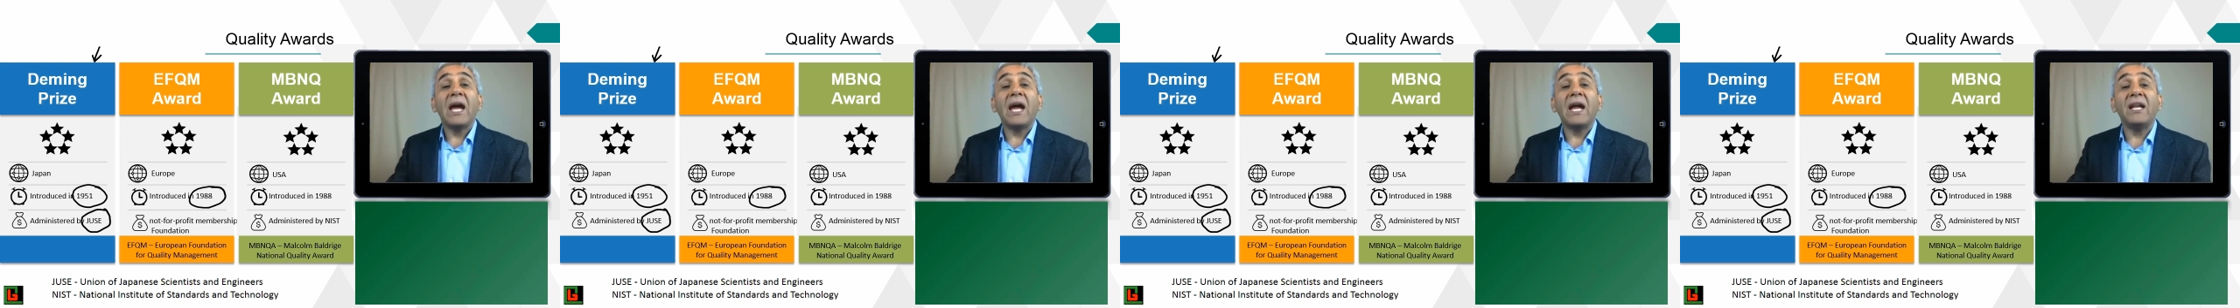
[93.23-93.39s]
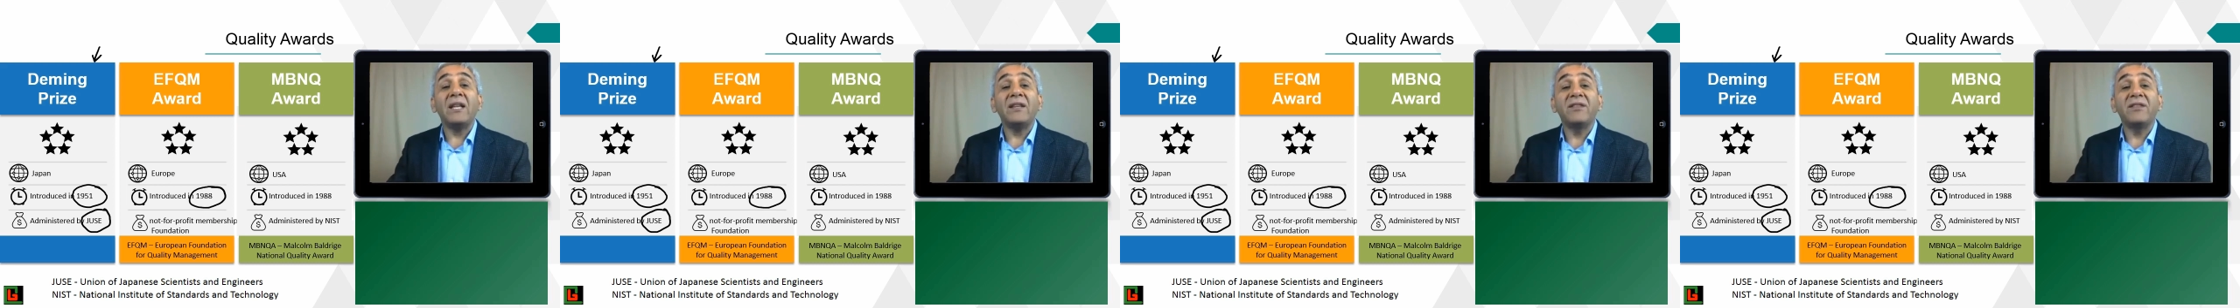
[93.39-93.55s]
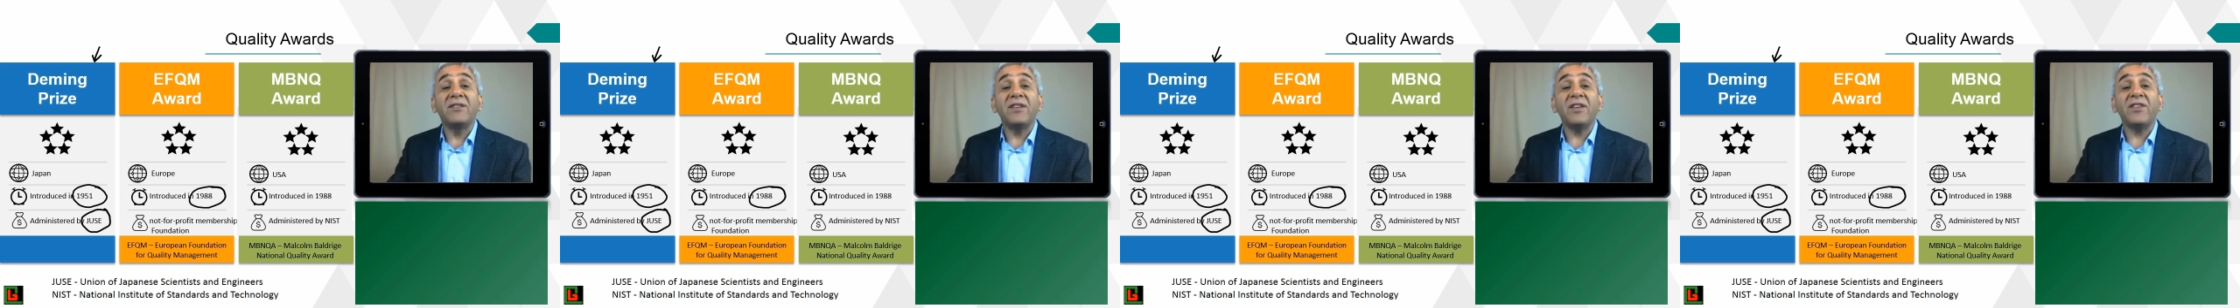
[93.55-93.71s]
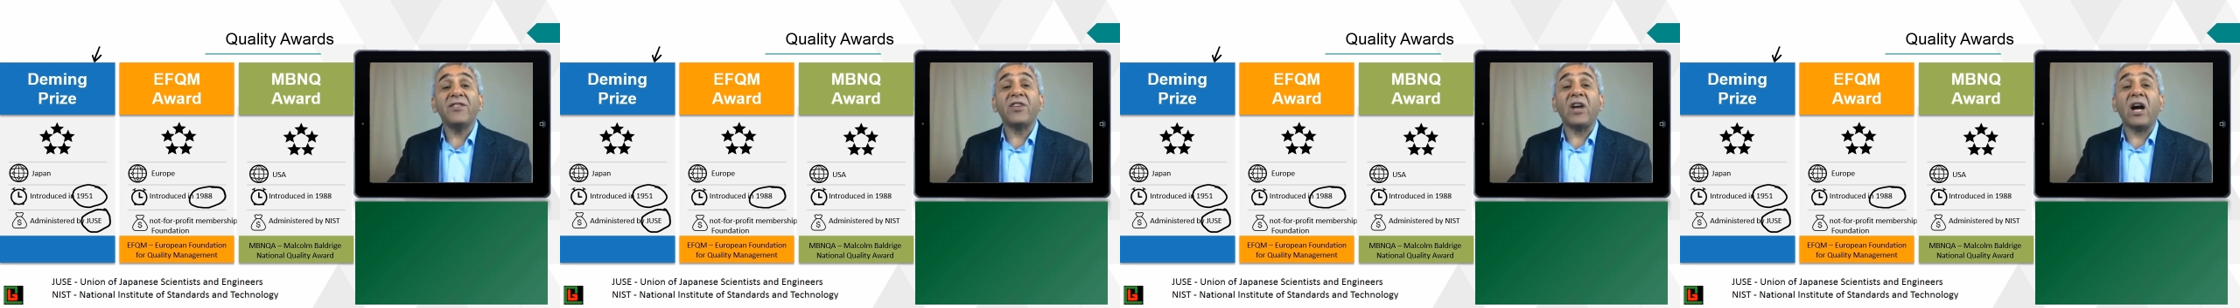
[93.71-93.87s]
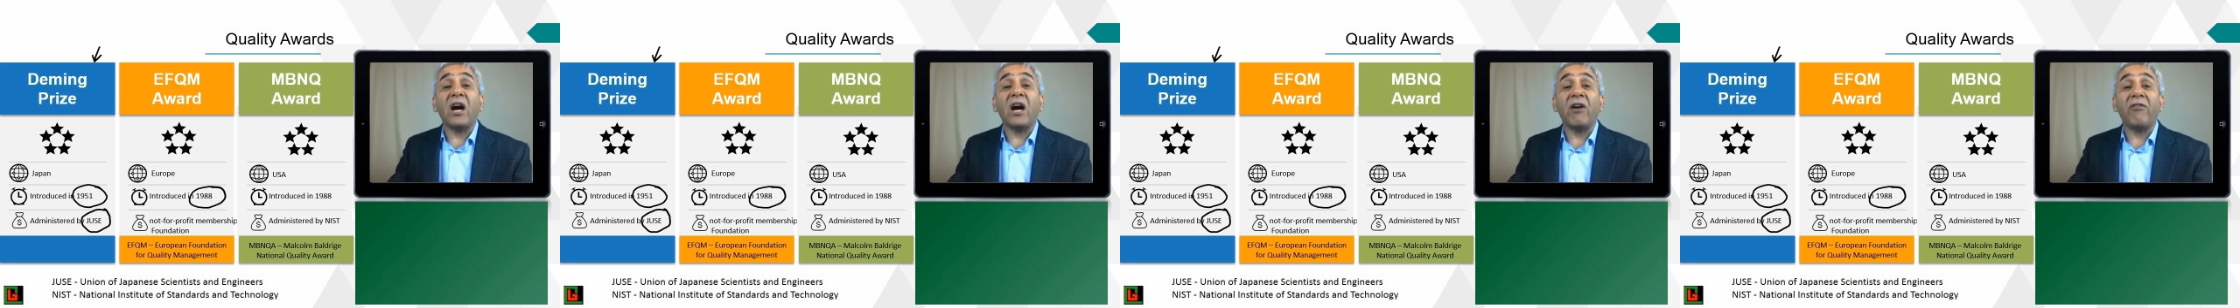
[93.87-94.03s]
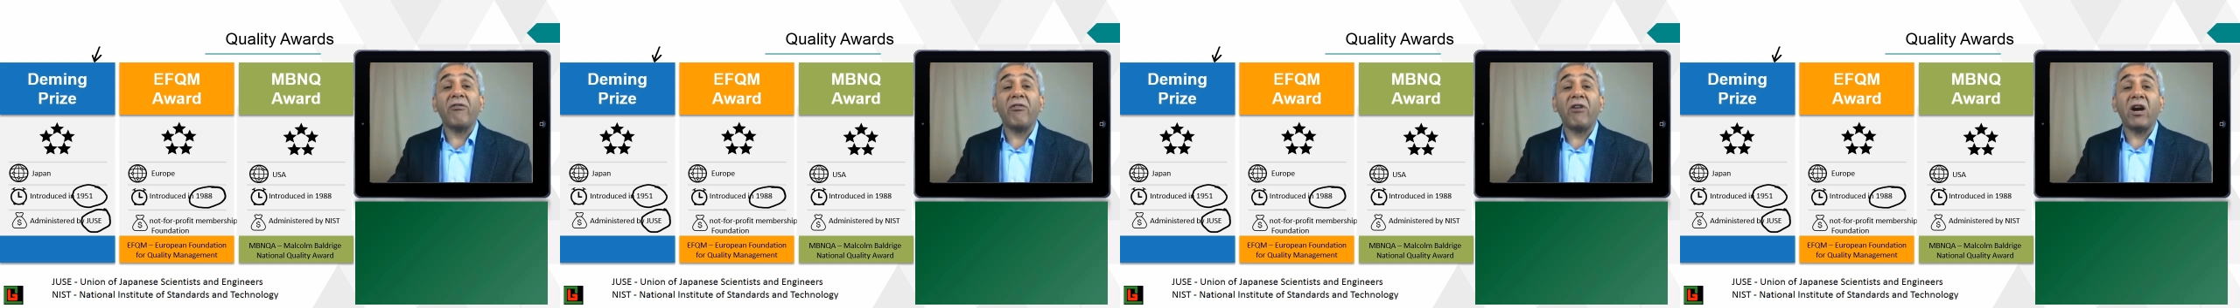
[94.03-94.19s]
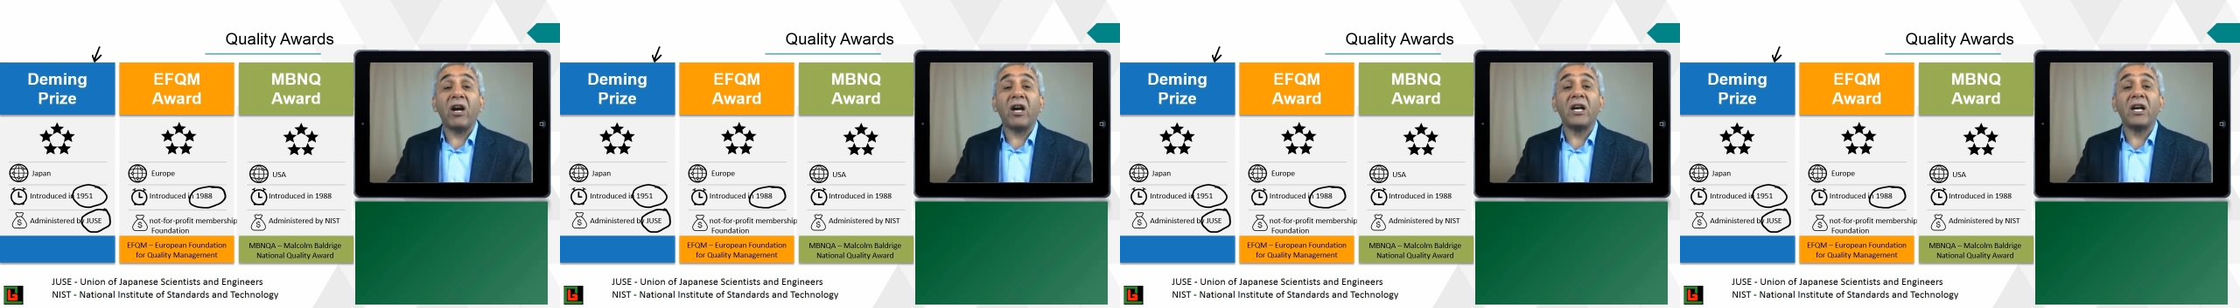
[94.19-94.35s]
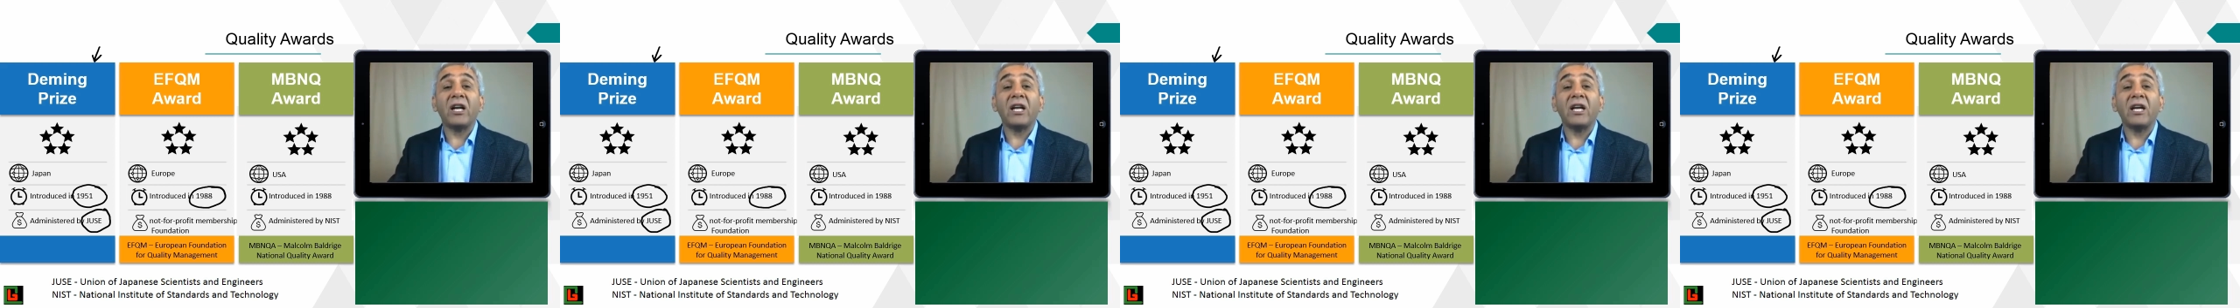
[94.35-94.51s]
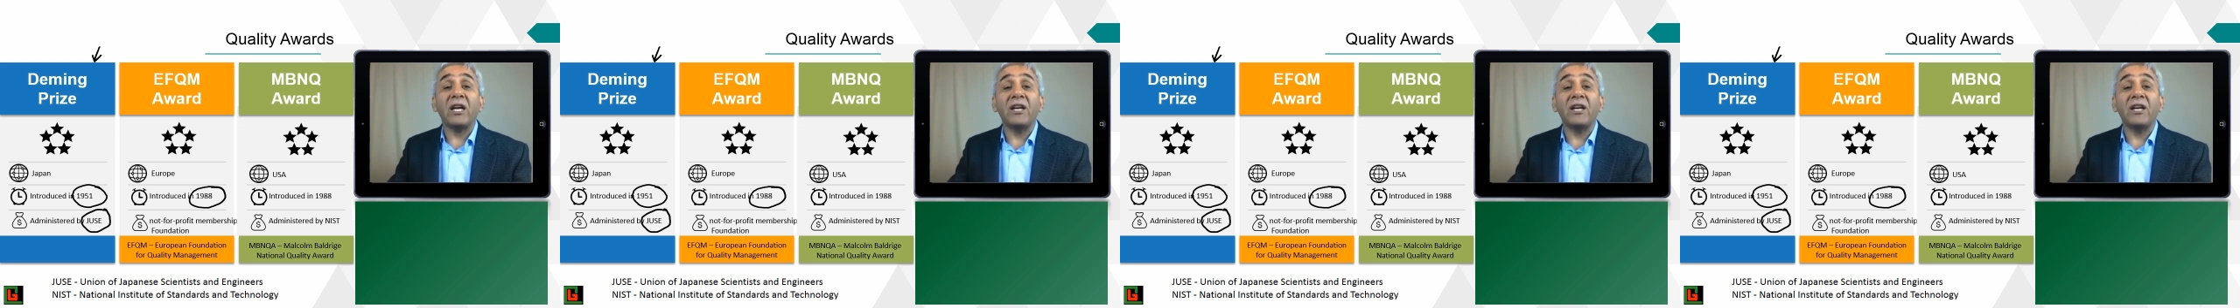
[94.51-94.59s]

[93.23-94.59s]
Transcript: And this award